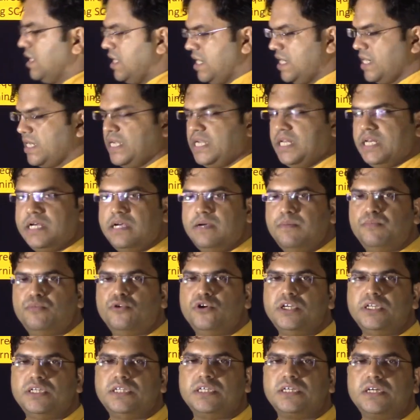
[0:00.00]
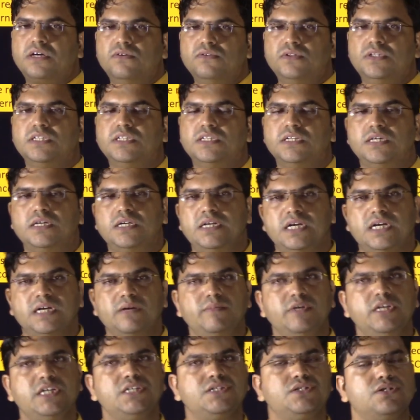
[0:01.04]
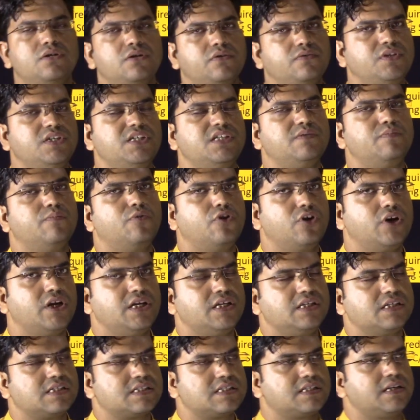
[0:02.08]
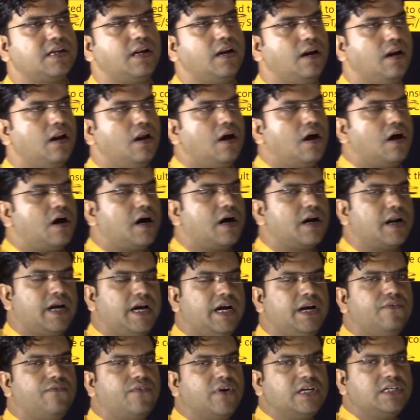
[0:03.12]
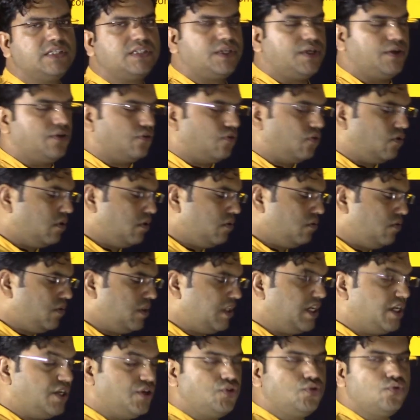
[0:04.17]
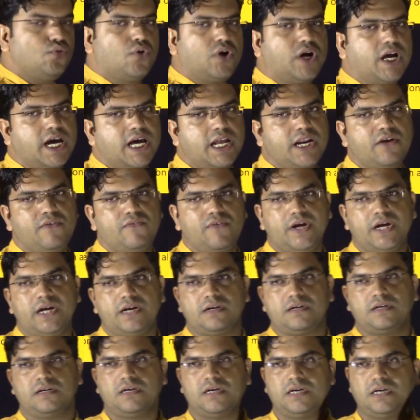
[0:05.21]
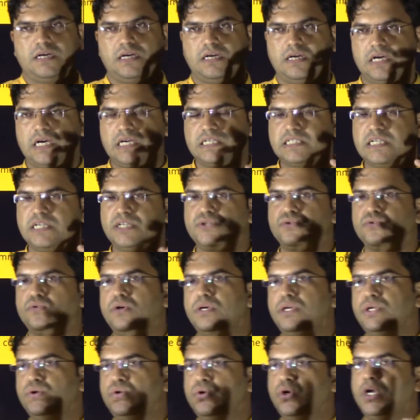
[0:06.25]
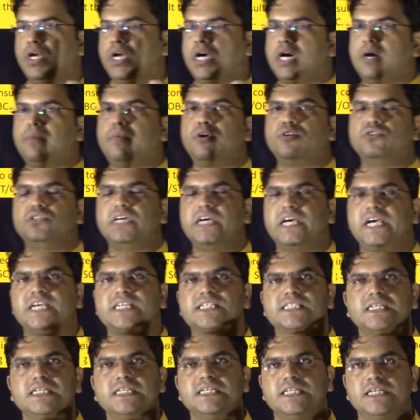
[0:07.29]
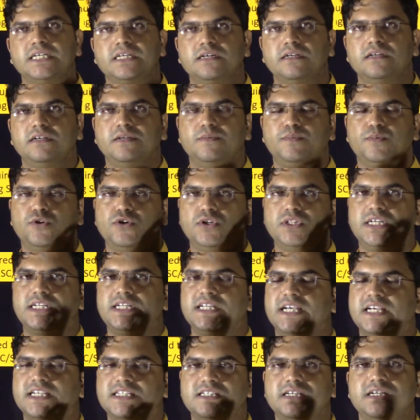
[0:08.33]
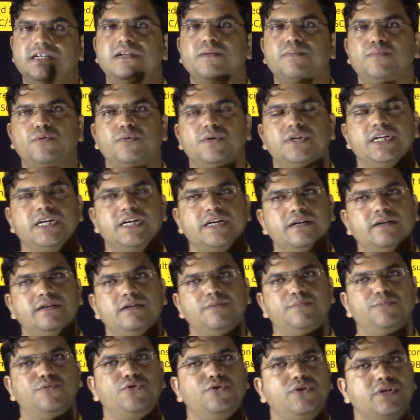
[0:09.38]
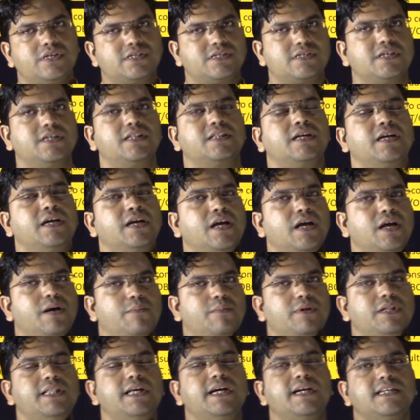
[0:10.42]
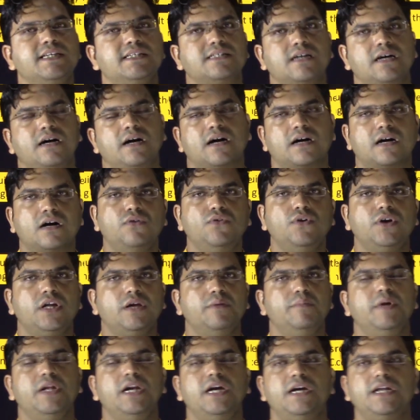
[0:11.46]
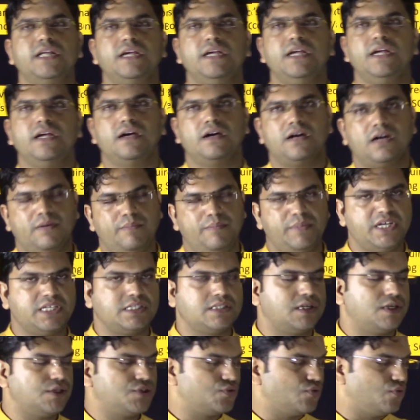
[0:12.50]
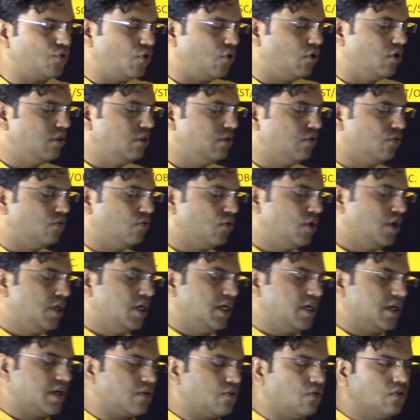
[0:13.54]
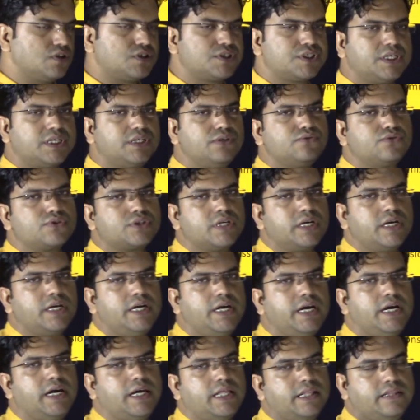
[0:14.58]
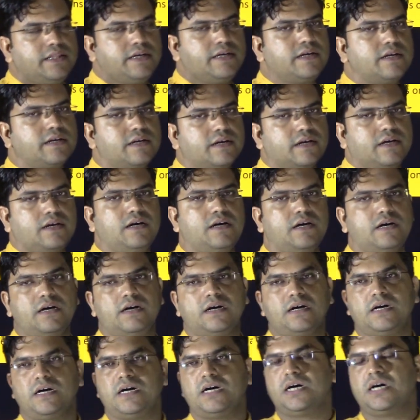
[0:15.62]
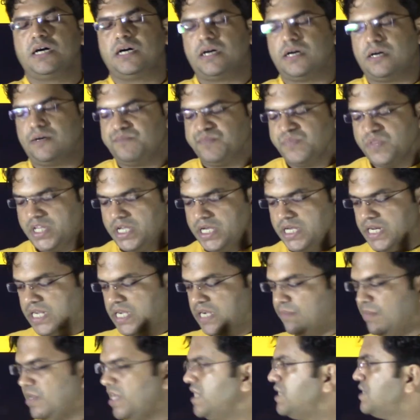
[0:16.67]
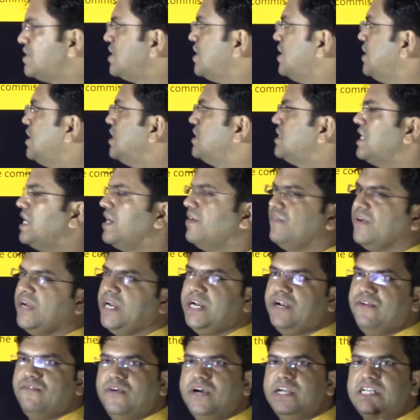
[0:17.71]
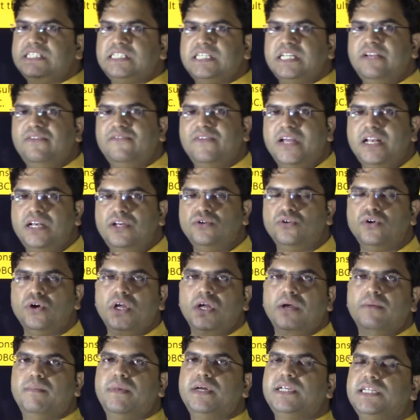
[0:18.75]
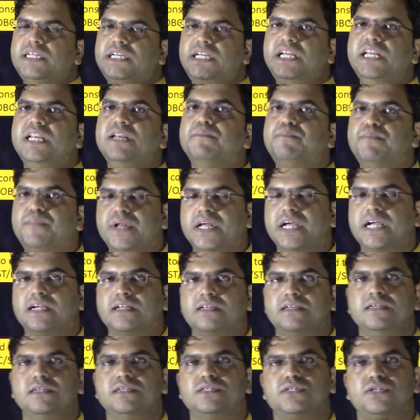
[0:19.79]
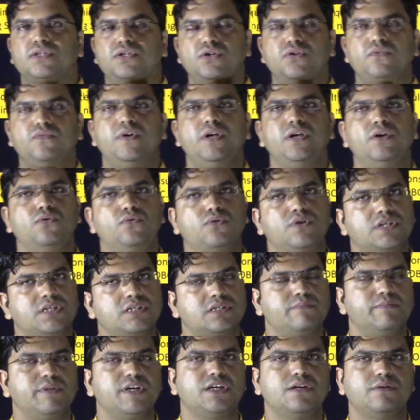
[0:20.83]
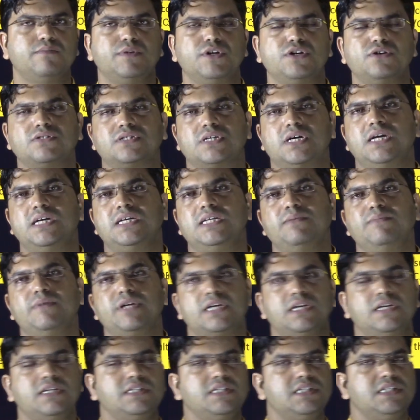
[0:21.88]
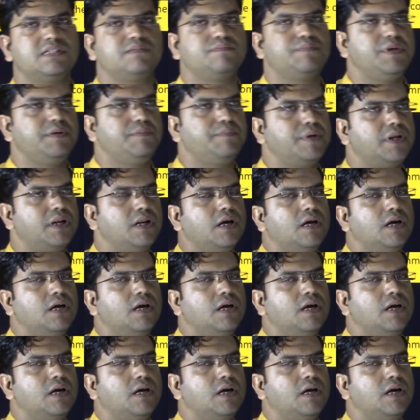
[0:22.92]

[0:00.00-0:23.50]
again I am pointing out that the recommendation of these bodies still are advisory, although they do carry weight. As I told you about the action taken report, that action taken report is nothing but that is accountability measure. So although constitutionally their recommendation does have advisory value, but in practice you will notice, because ultimately these people